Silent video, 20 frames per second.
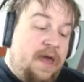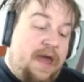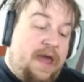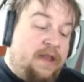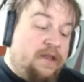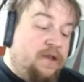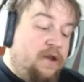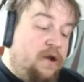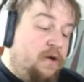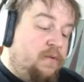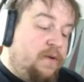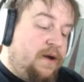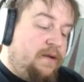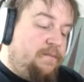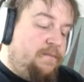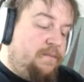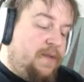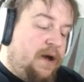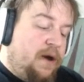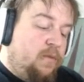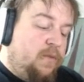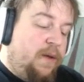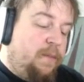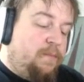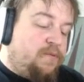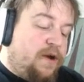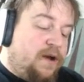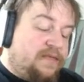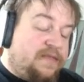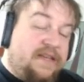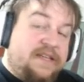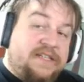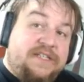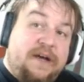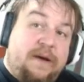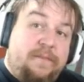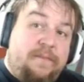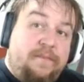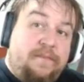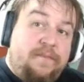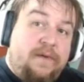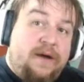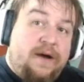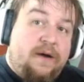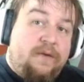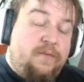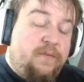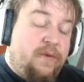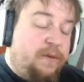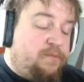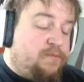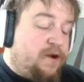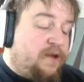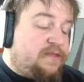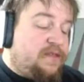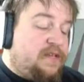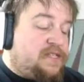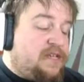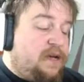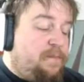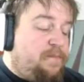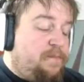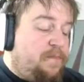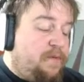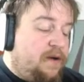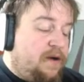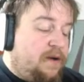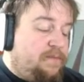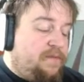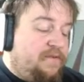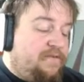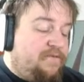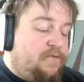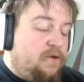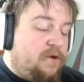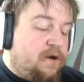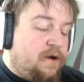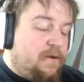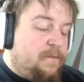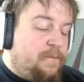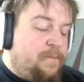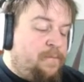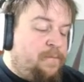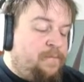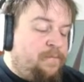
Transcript: And you know what? Uh, we brought this up uh, we brought this up uh, before